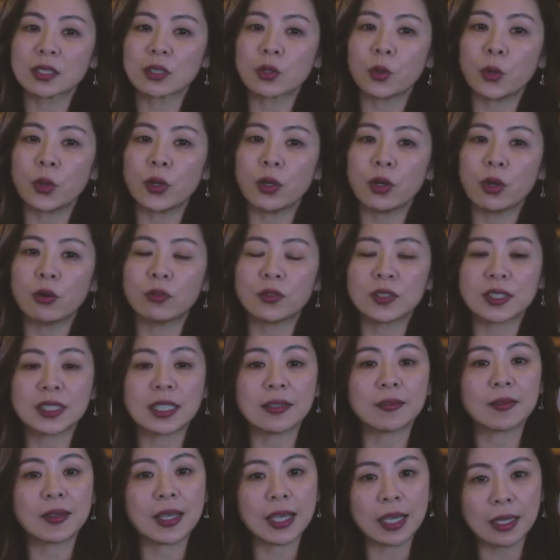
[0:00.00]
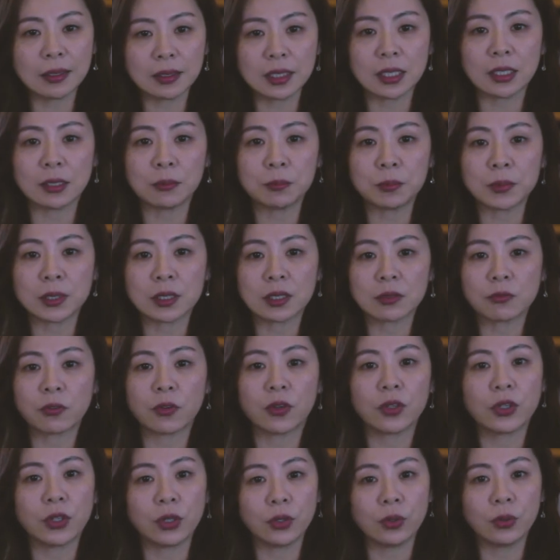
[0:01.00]
going over some key tips for
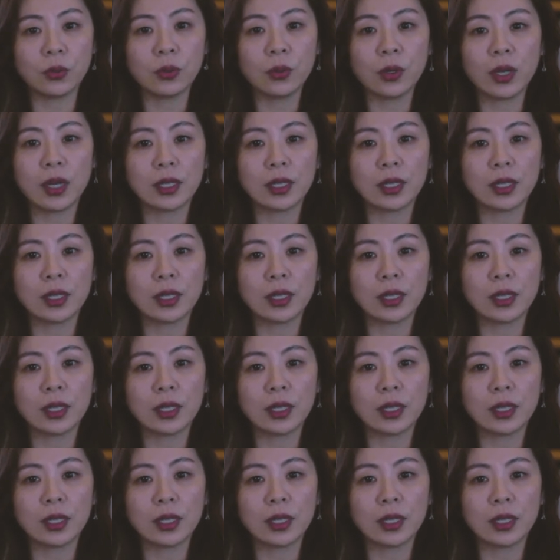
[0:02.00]
you